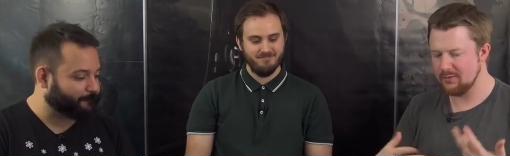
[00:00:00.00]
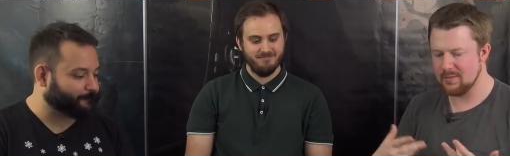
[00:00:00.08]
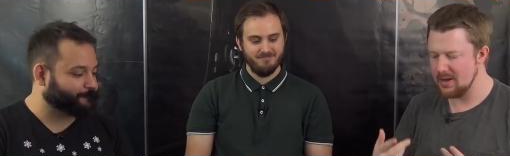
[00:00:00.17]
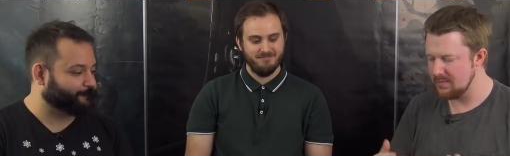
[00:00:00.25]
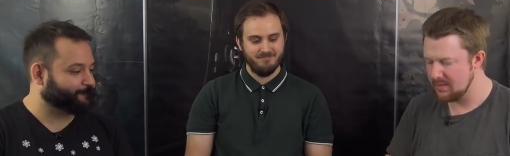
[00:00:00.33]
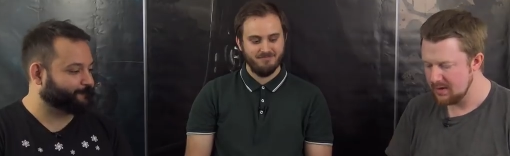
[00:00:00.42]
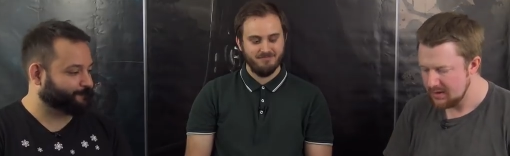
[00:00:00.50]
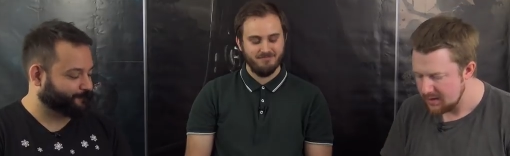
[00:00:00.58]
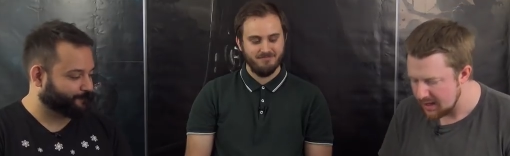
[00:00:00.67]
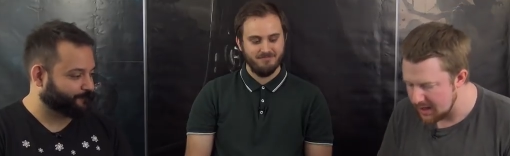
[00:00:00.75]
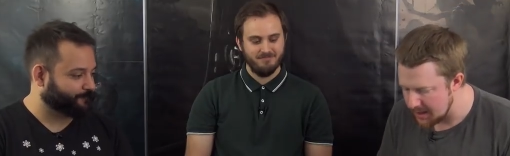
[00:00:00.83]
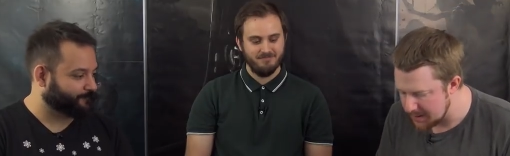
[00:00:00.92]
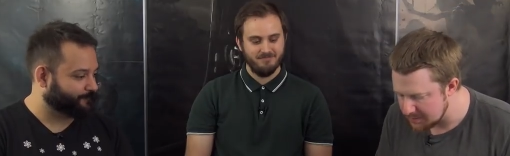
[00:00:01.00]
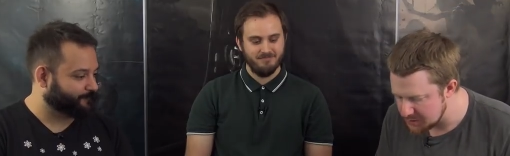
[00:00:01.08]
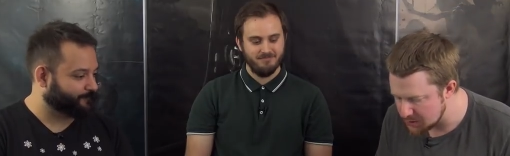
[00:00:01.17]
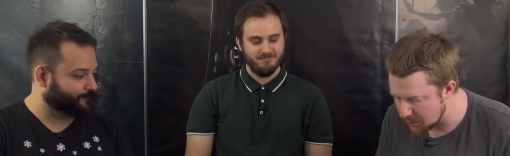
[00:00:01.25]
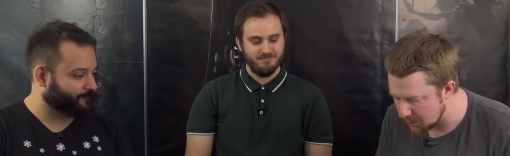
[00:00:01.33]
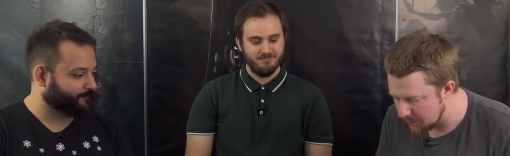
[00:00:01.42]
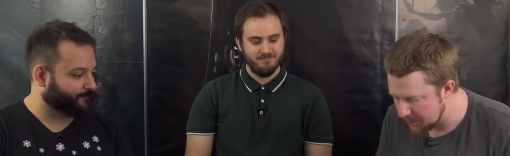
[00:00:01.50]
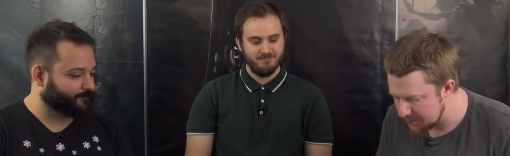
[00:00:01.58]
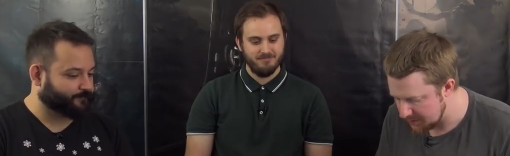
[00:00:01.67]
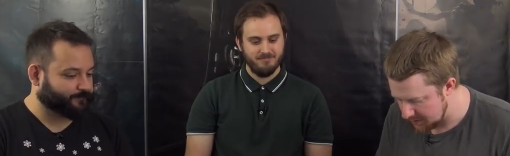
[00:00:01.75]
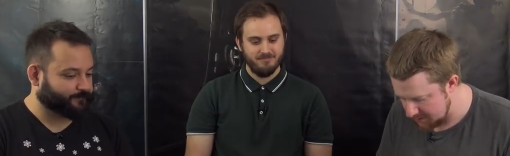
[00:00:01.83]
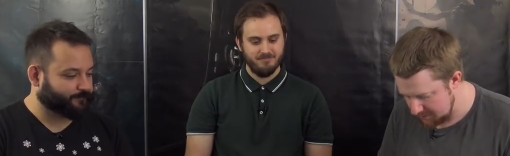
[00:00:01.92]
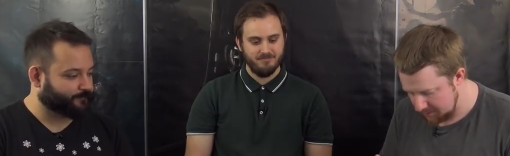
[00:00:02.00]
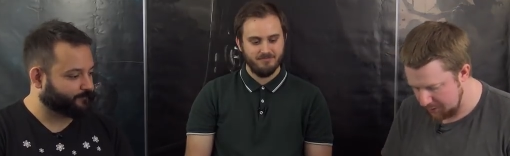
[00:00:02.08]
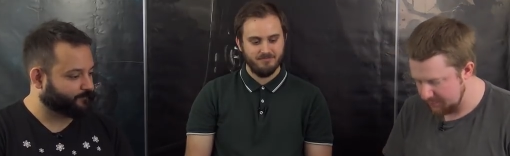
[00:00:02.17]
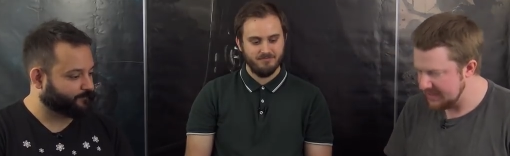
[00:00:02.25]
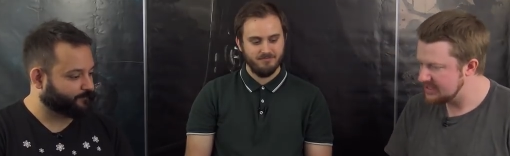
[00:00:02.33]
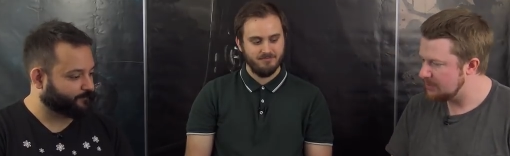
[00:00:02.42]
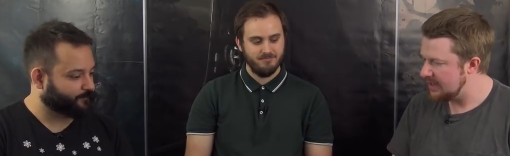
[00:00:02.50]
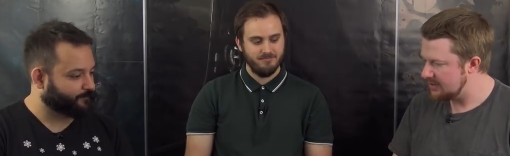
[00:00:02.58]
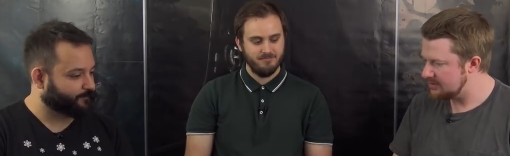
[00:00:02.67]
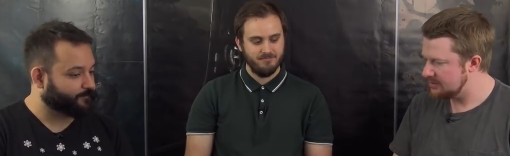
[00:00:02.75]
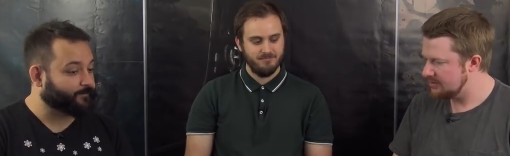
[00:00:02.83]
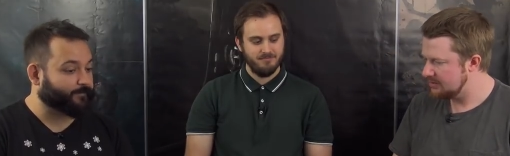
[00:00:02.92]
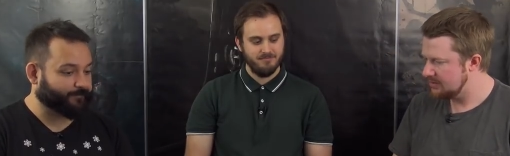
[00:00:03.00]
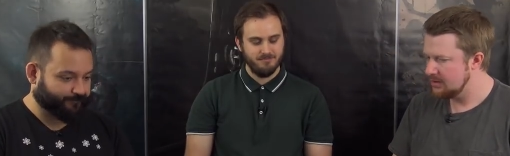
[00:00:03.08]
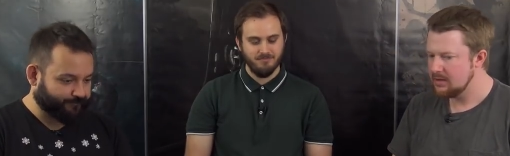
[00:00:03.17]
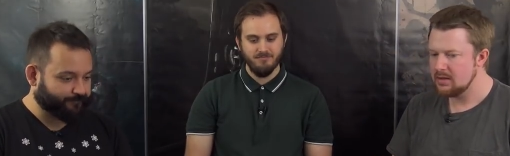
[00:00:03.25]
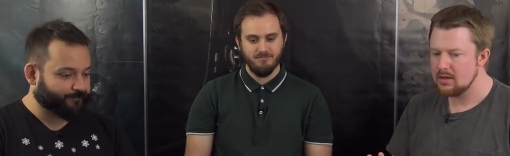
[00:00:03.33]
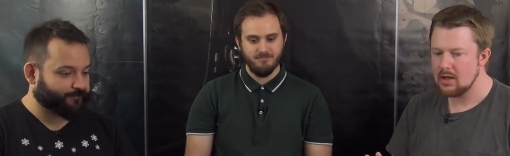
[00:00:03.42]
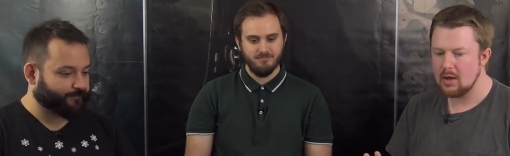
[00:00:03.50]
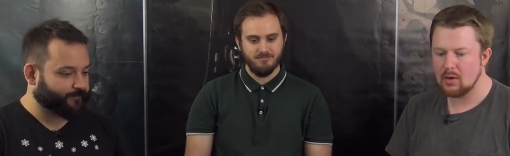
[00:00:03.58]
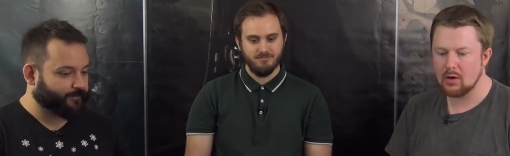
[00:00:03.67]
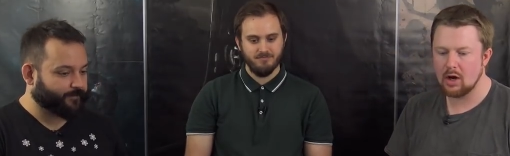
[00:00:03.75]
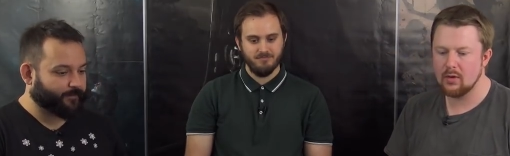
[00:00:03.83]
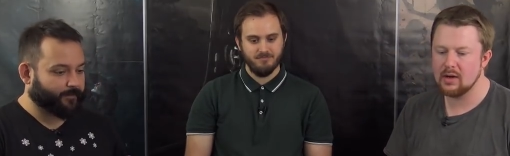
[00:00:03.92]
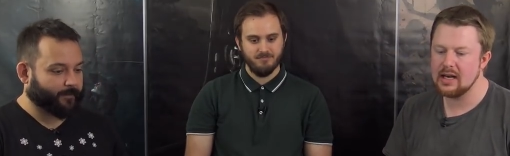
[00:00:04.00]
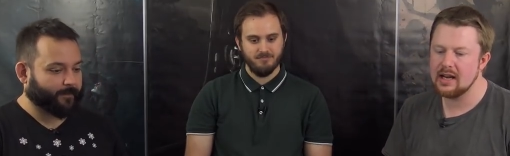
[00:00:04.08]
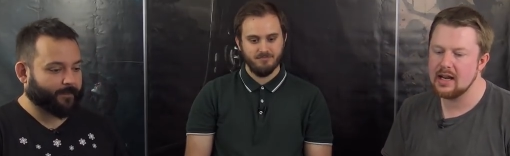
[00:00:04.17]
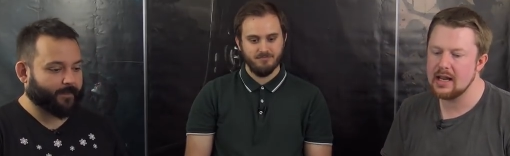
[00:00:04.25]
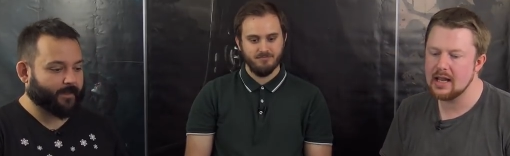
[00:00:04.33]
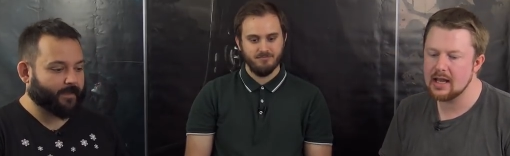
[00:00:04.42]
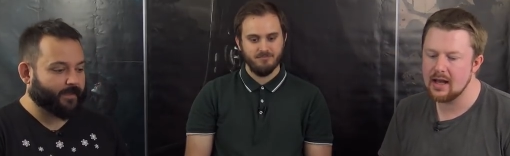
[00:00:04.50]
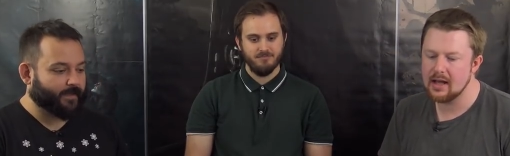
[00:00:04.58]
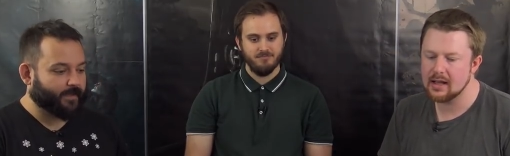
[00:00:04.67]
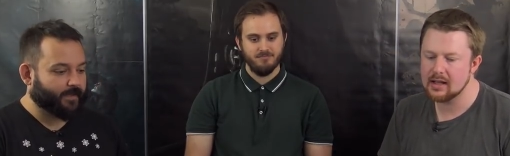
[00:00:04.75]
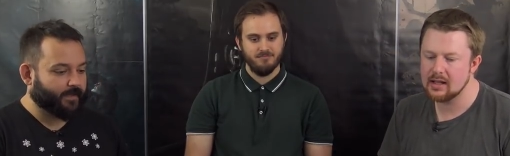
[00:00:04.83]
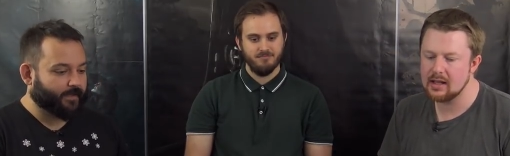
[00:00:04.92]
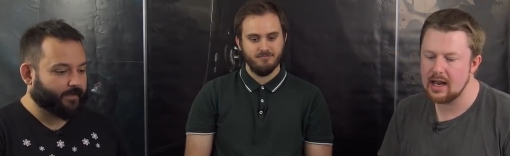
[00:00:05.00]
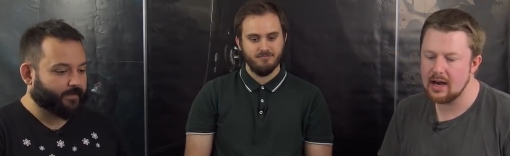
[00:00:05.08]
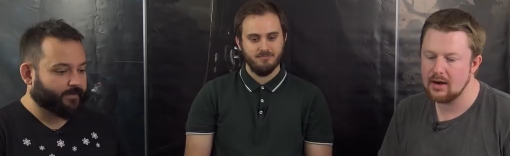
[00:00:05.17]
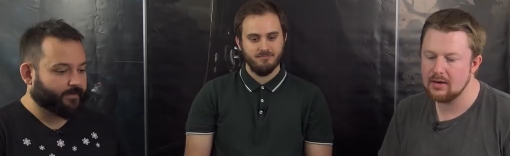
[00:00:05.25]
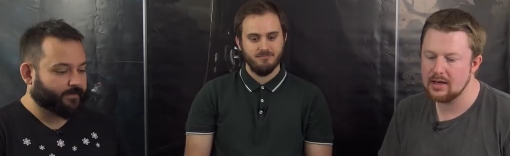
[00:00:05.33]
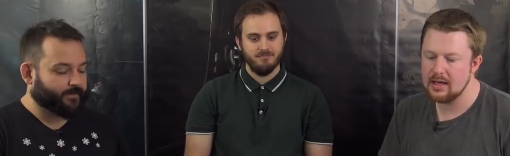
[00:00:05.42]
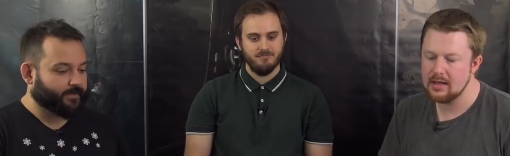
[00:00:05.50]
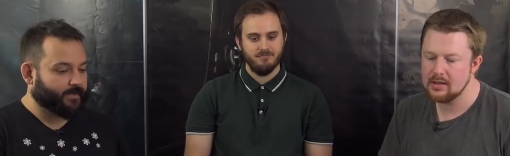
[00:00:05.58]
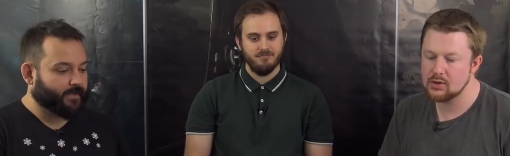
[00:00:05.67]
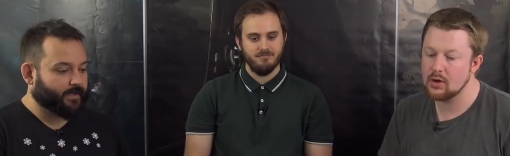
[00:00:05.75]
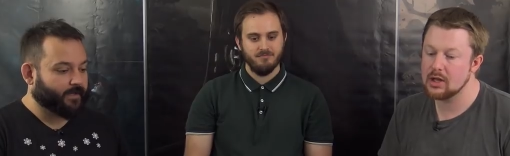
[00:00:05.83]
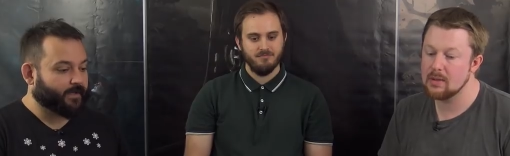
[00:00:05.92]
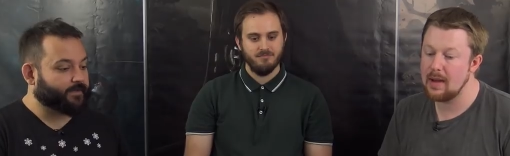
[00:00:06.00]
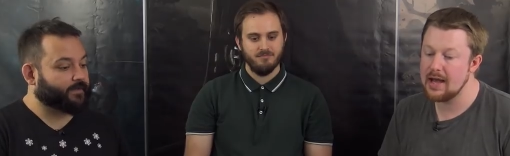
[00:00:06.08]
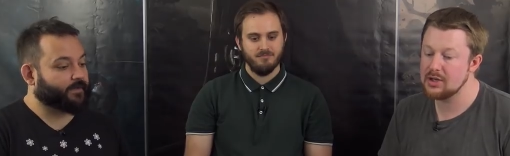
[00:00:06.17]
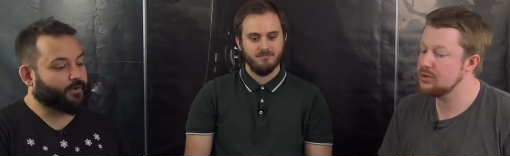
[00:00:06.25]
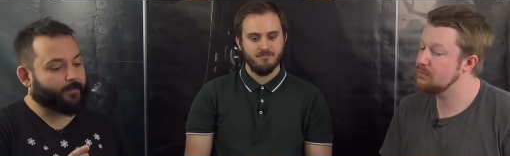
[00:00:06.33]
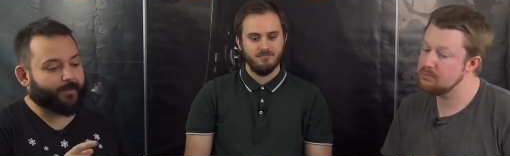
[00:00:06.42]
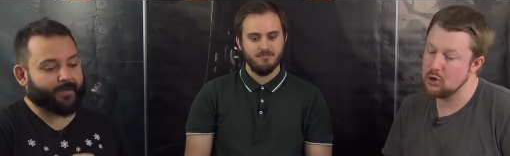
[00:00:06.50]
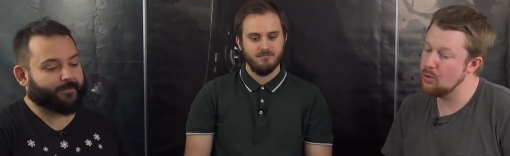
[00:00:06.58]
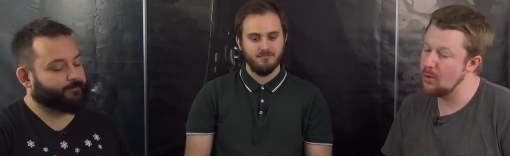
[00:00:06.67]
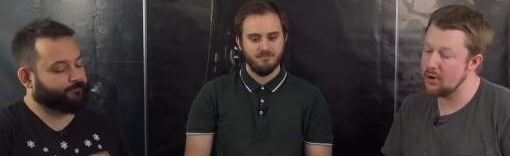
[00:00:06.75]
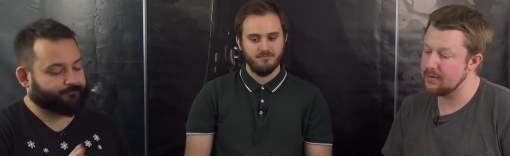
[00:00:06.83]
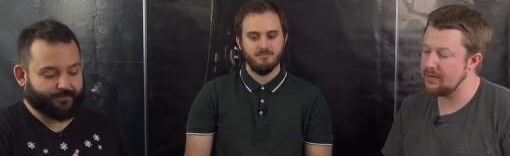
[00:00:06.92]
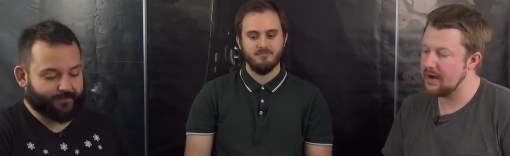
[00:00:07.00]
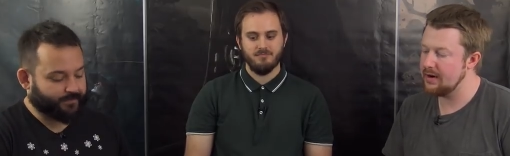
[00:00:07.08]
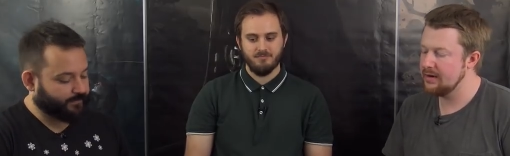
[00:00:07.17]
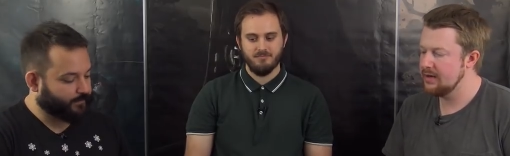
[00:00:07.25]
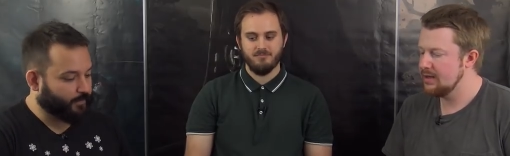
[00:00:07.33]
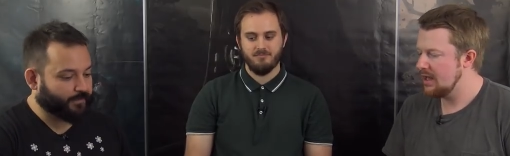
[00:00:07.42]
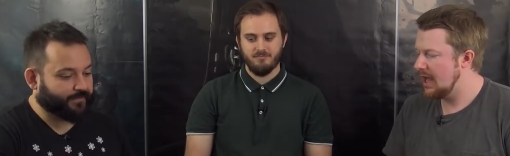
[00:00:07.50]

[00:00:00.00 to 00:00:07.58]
Speaker 1: from him. Um, so, three is the base. Mm -hmm. Currently, uh, clarity, sorry, compassion, no modifier. No um,